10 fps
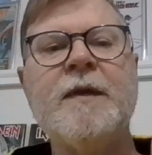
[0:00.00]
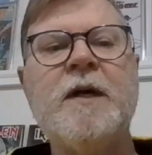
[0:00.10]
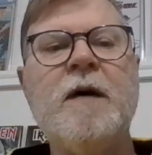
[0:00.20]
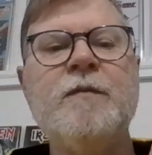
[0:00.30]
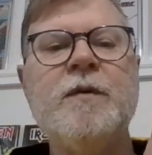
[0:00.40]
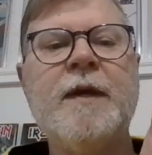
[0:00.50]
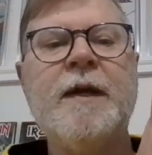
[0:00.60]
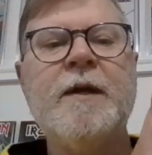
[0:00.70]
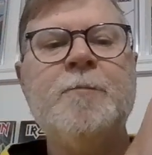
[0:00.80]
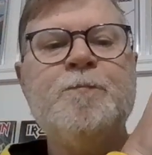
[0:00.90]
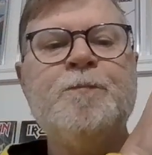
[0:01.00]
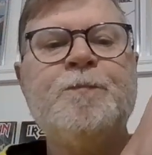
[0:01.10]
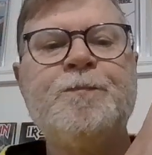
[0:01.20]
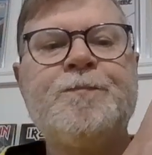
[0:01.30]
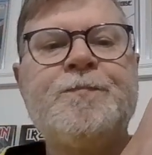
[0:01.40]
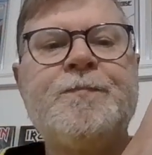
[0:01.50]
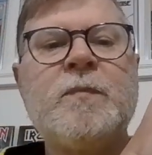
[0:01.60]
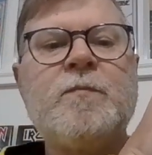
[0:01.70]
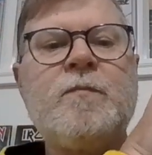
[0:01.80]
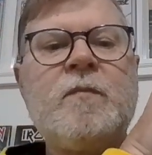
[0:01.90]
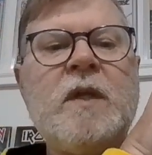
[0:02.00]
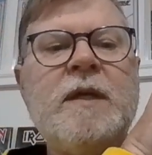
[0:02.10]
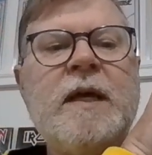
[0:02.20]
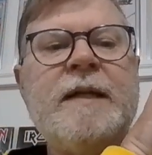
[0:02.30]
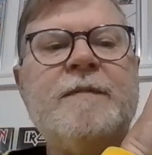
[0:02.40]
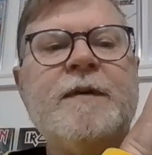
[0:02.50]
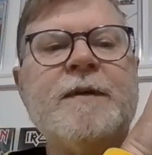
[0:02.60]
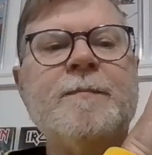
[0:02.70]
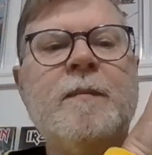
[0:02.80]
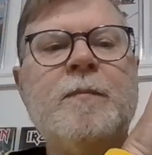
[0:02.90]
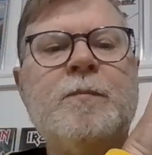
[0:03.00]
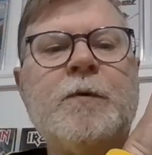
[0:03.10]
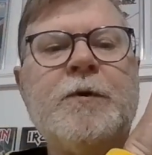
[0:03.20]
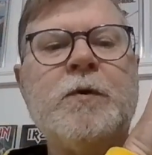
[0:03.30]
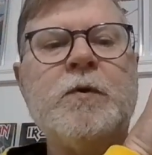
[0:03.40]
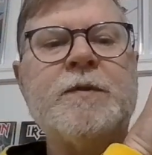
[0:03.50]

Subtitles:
cover there. Kind of pretty cool